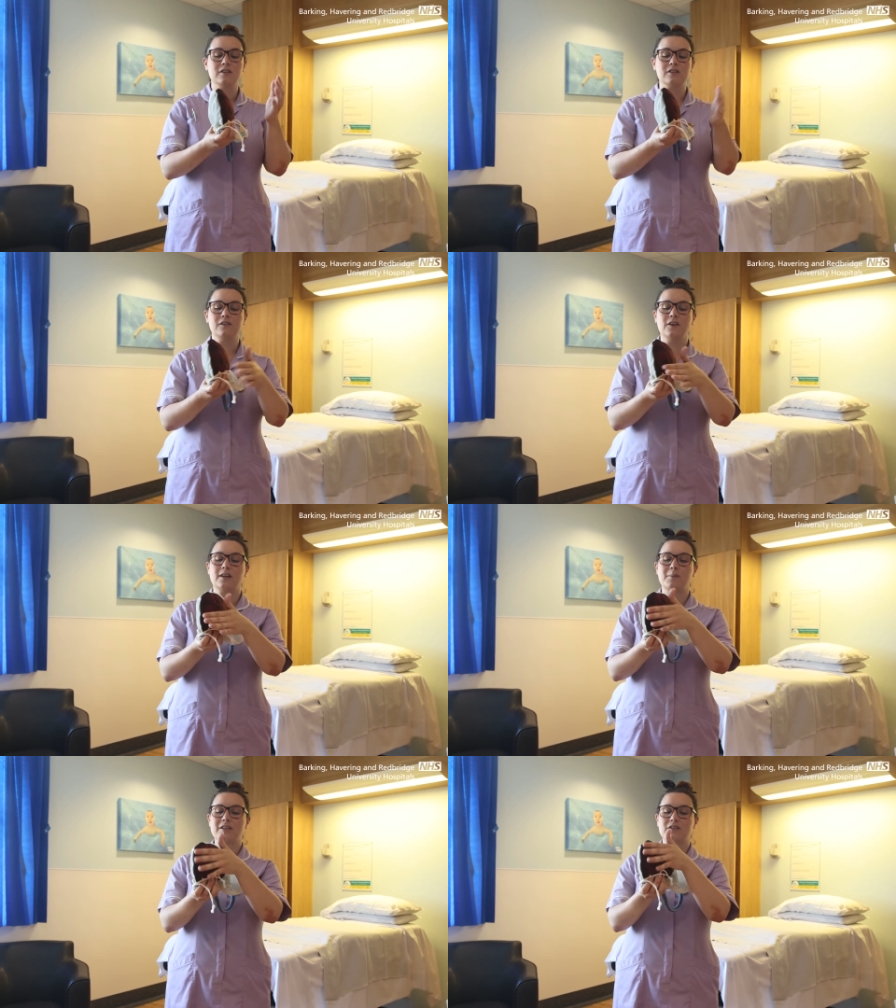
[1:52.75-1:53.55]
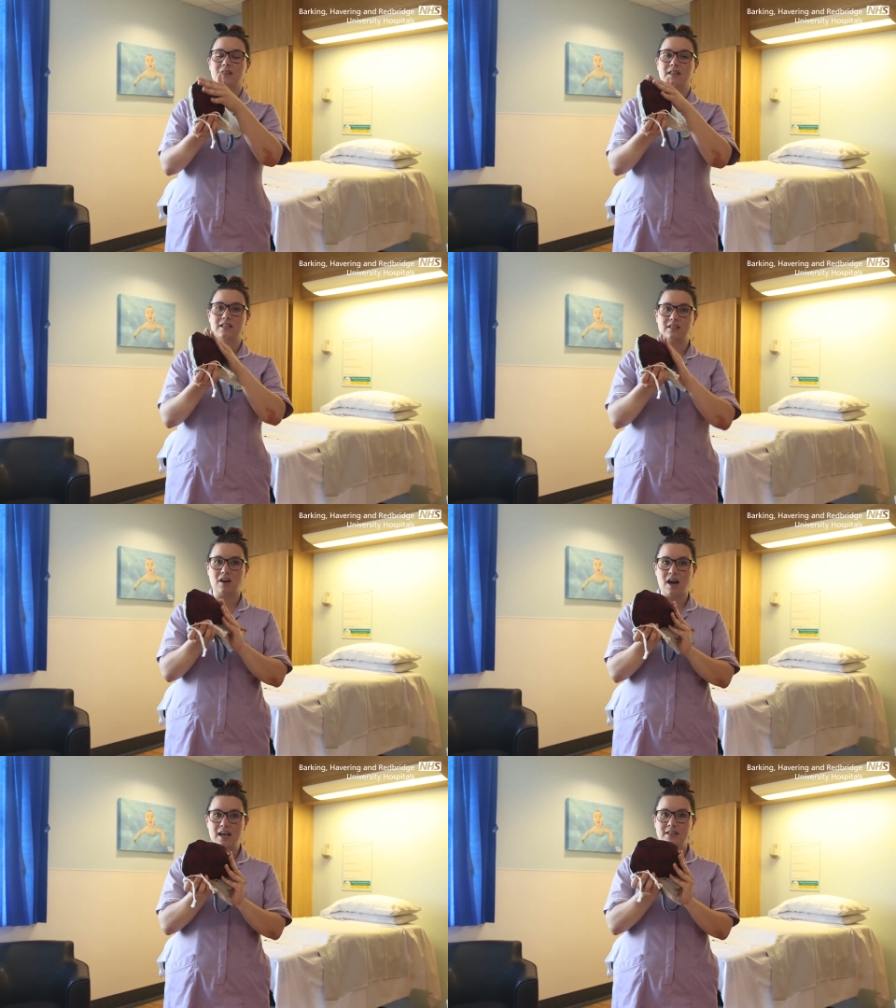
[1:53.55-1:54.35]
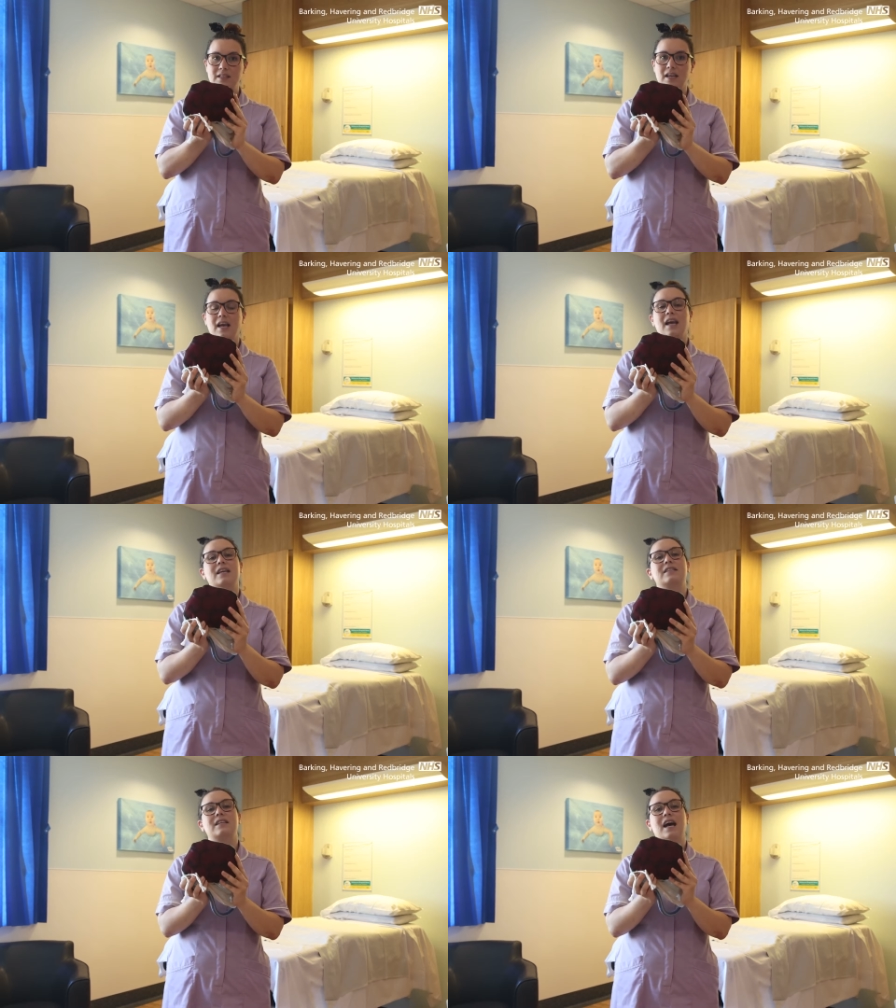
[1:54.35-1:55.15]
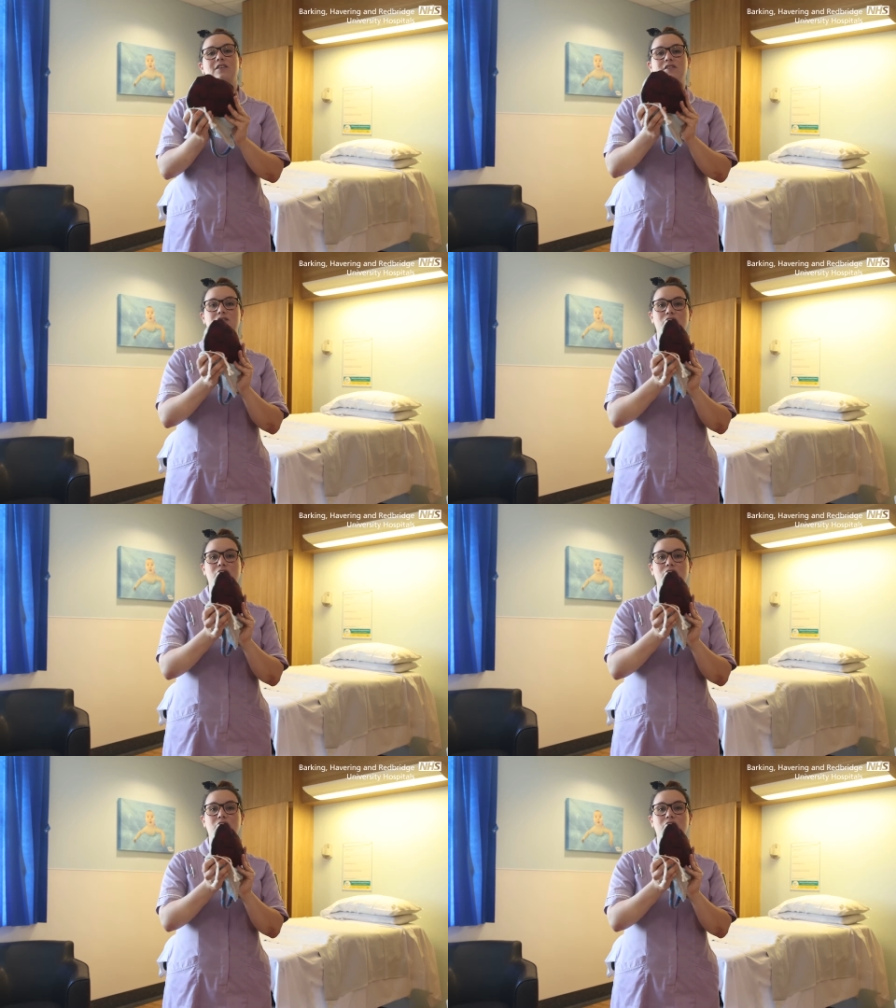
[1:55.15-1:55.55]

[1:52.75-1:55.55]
So if you can imagine, this side is attached